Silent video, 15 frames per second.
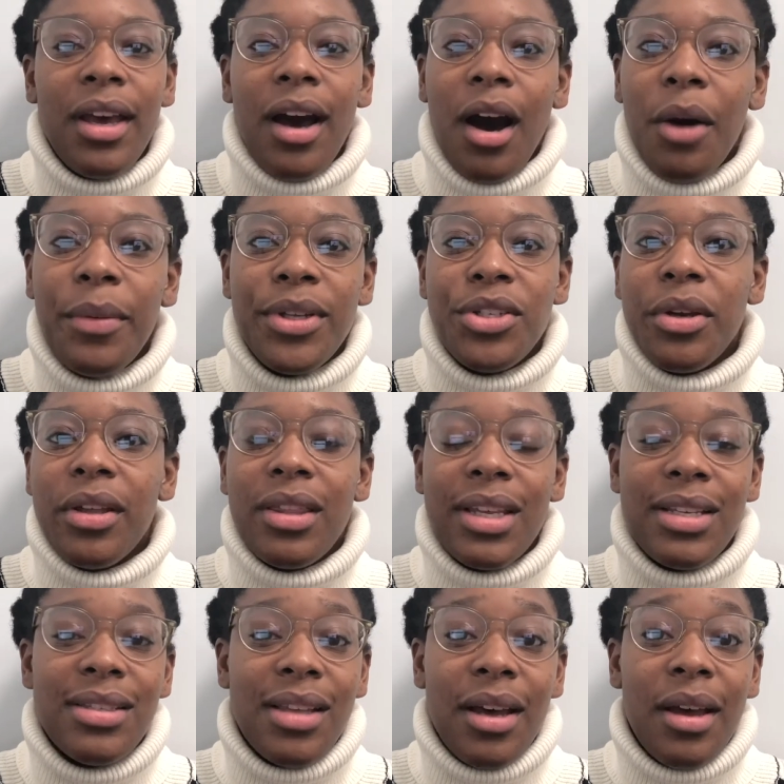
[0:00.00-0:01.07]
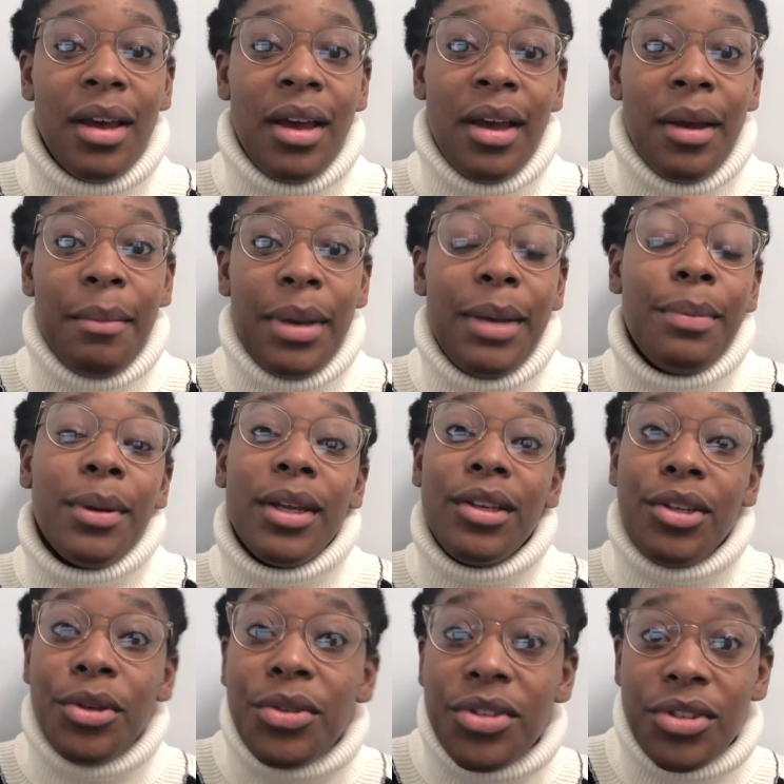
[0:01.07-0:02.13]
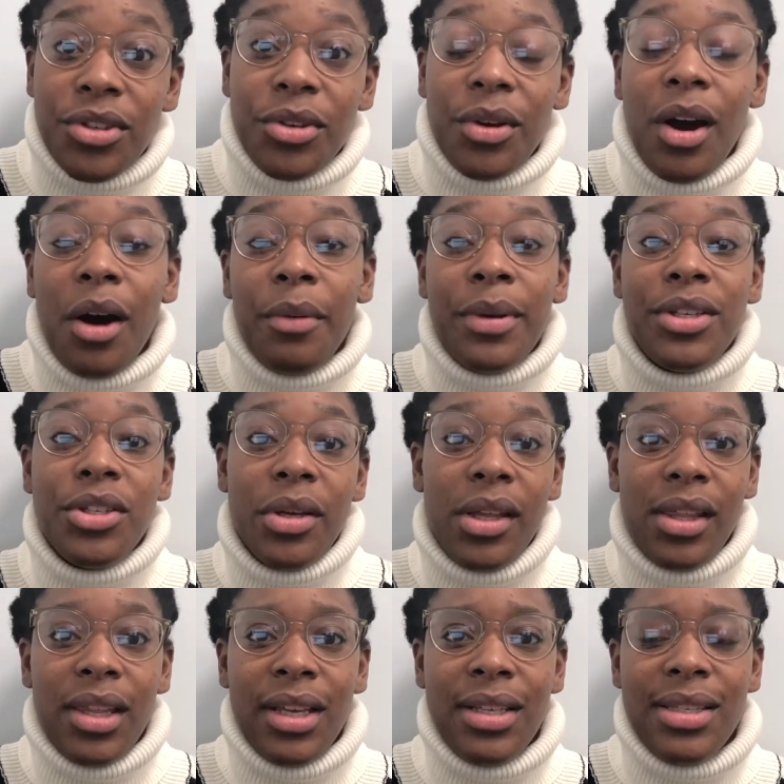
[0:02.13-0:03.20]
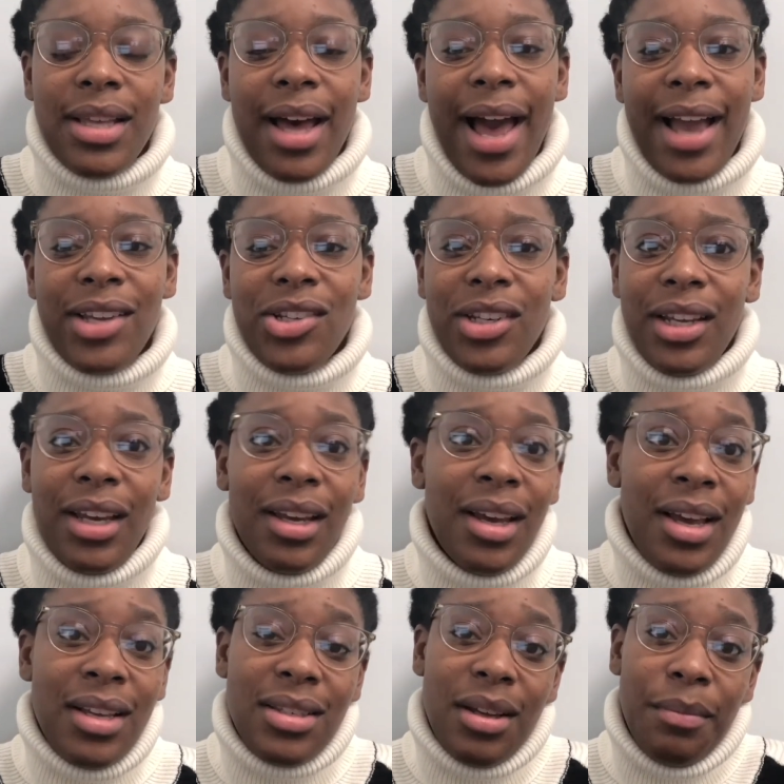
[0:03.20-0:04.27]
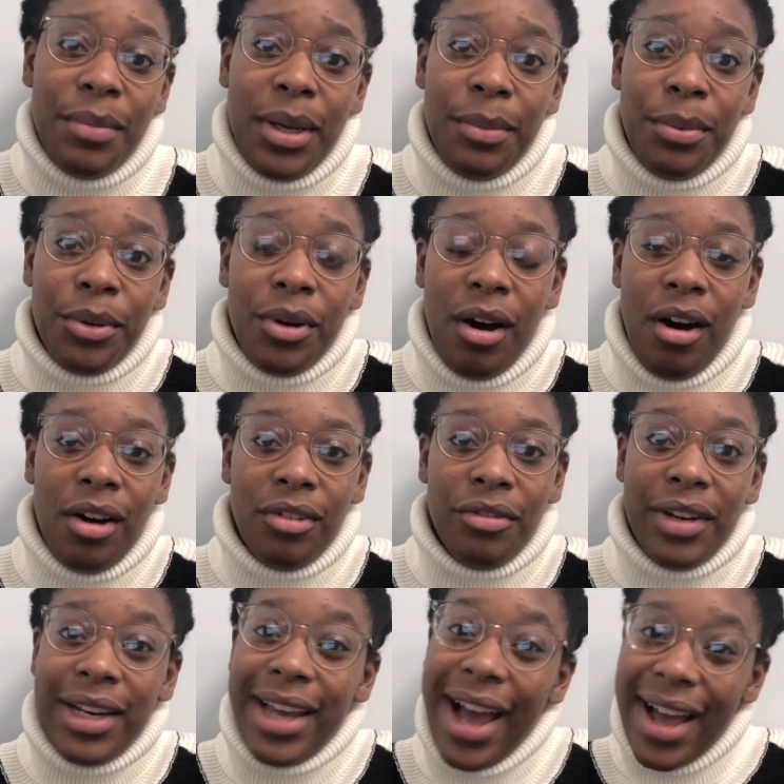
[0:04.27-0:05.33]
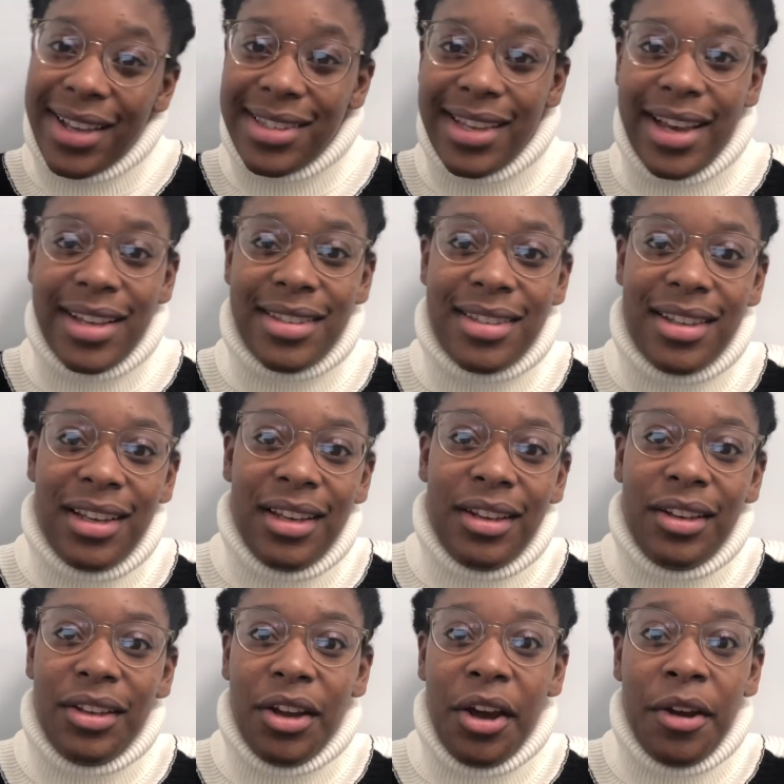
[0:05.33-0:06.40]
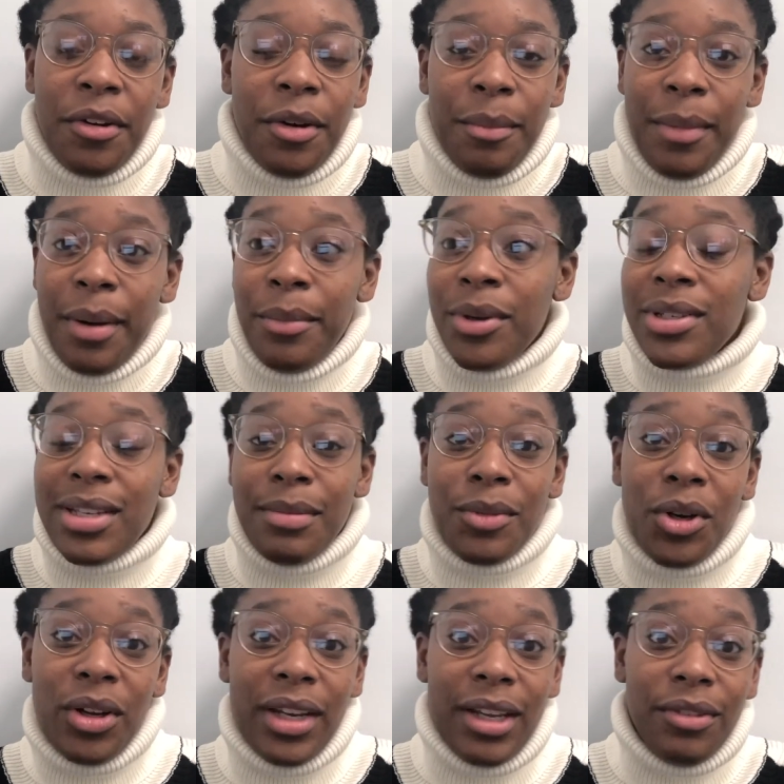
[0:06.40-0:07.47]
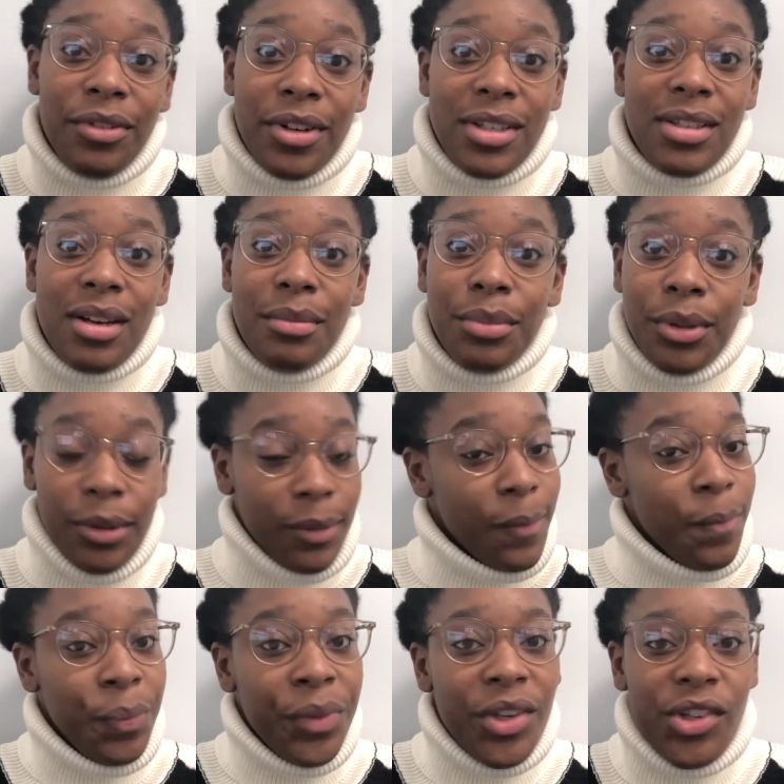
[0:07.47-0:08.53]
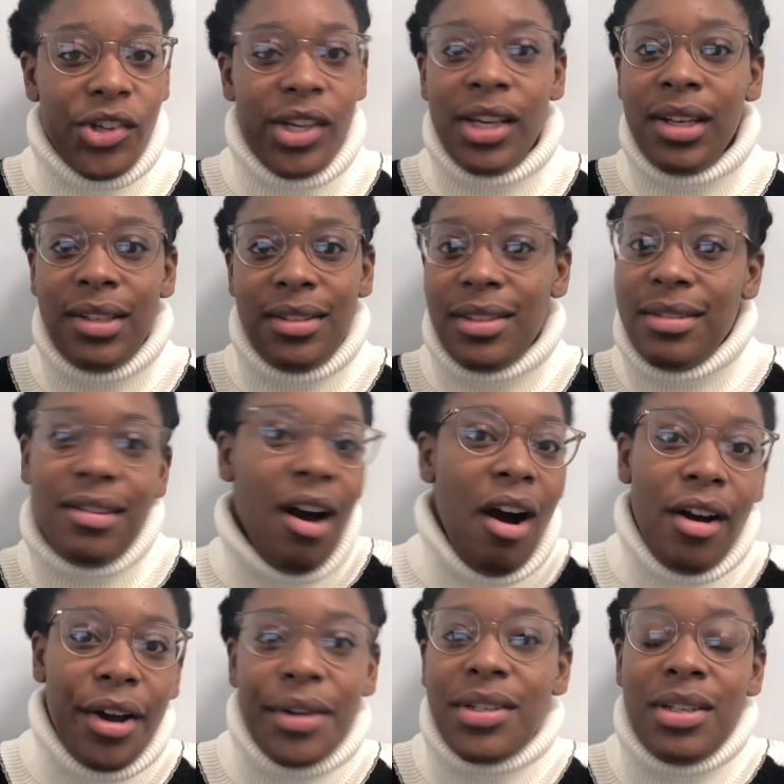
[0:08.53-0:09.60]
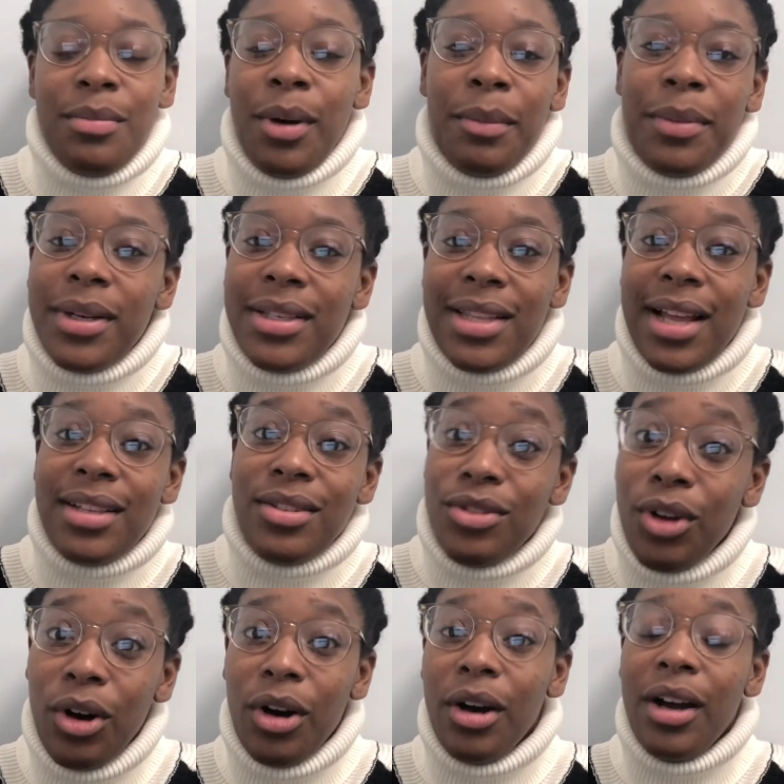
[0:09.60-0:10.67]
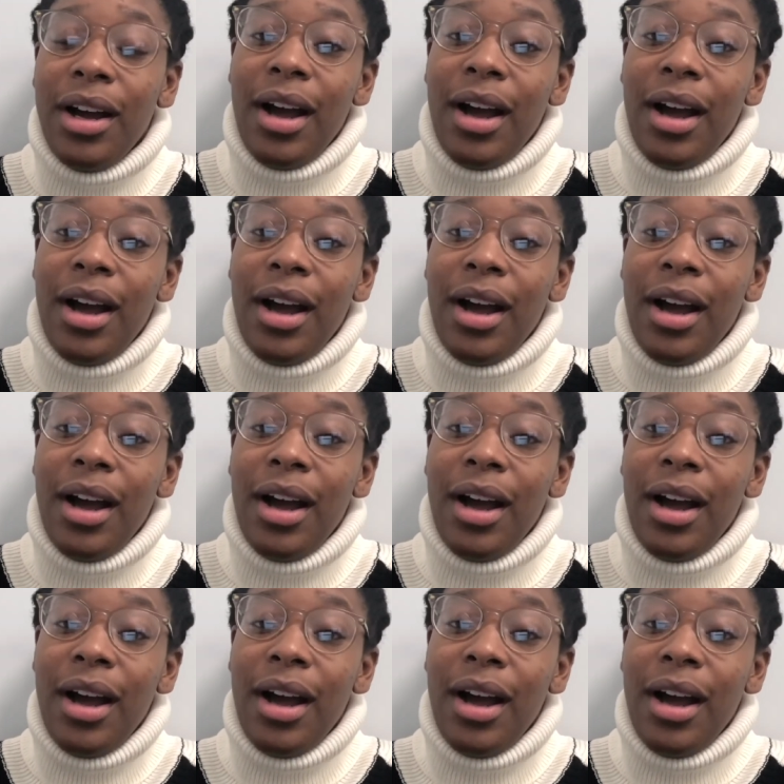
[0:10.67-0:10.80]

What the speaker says: Are we doing things that people are used to? Are we doing things that actually some people can't really access? You know, my Muslim colleague, for example, she can't go to the pub because that's not